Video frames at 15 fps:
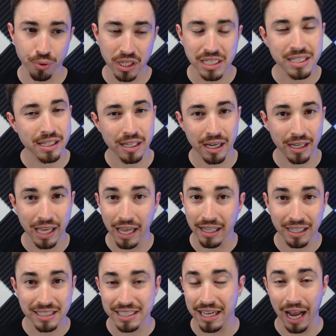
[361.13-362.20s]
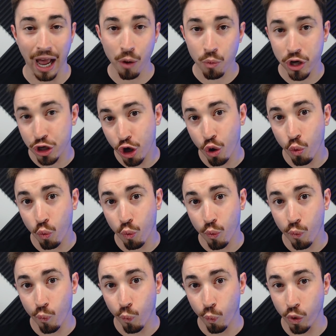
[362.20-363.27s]
please, again, like I said, I want to know
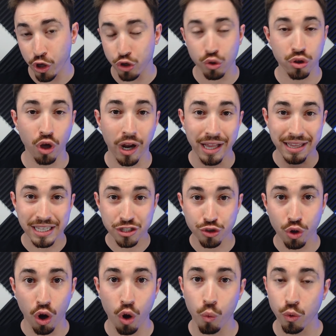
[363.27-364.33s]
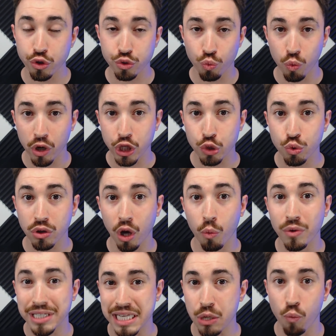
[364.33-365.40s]
what you thought of this call, what you thought
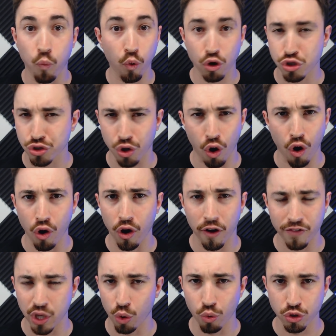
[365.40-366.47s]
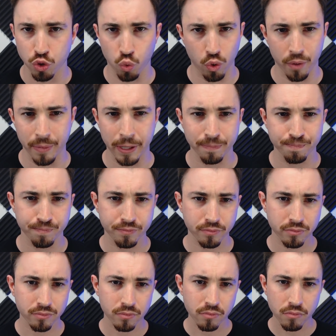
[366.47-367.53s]
was the worst call of the whole tournament.
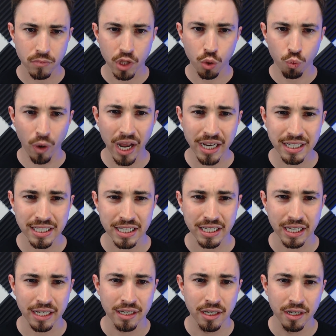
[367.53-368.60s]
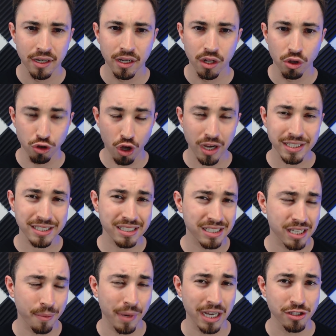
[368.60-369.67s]
Ryan Deacon lost in the
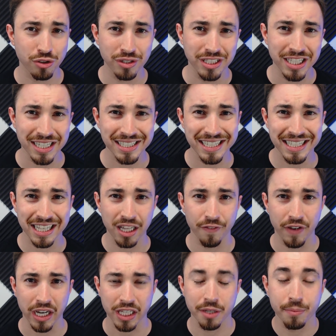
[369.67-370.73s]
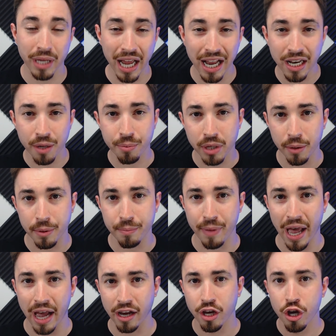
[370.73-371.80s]
semis to Jesse De La Vecchia, but ended up coming
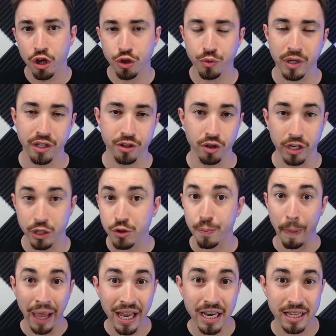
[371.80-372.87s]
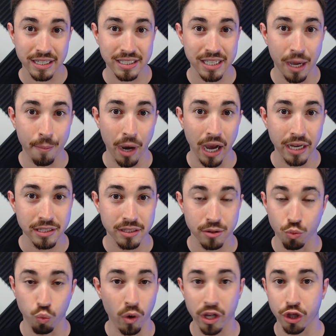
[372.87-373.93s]
back to get third. He was pinned in the semis,
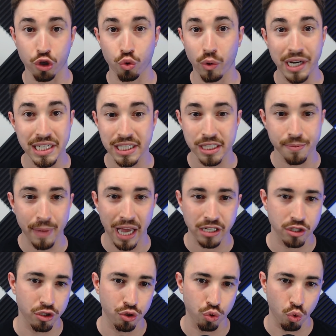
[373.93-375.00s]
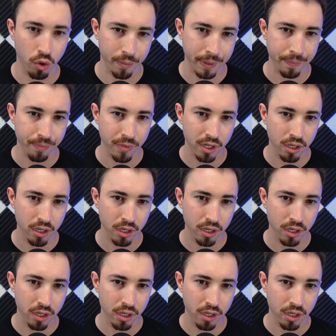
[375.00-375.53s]
one of the craziest matches of the tournament.